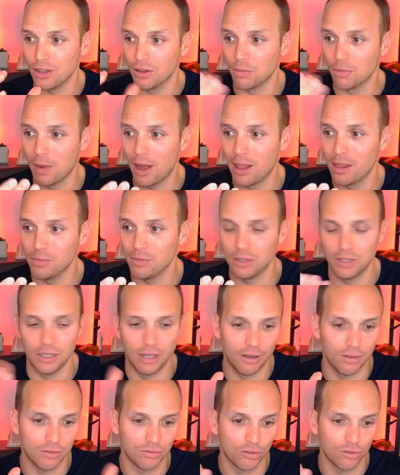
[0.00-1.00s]
They're by
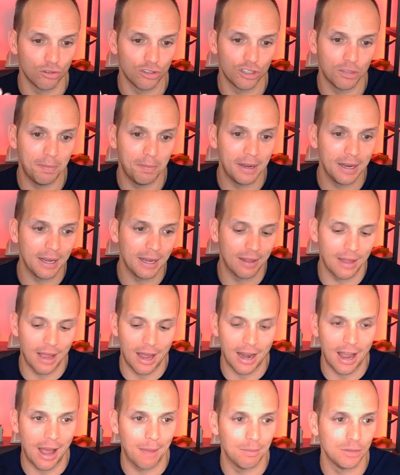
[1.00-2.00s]
themselves. They're spinning in
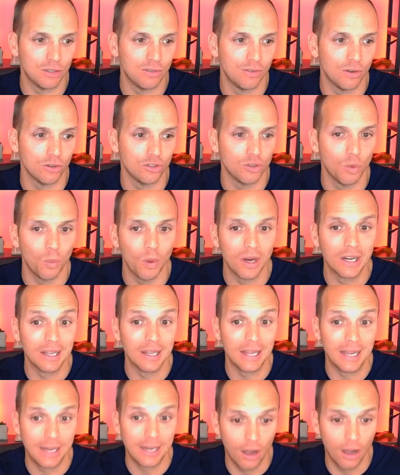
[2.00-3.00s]
that atmosphere. So where do
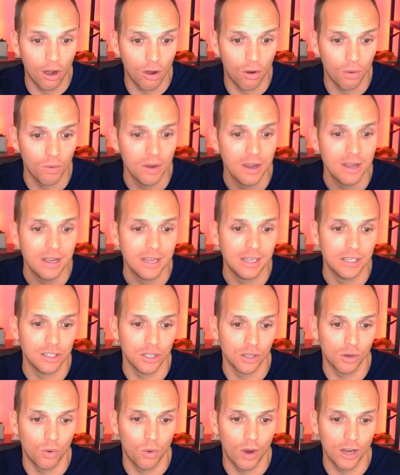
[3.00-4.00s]
they go is
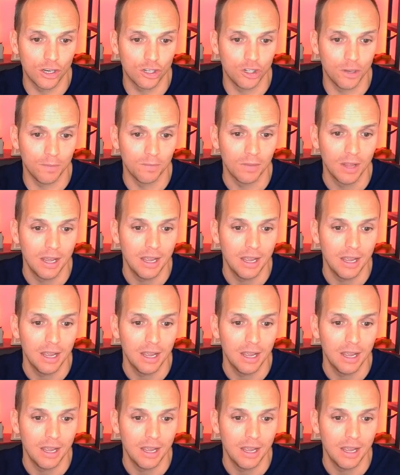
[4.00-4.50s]
the question.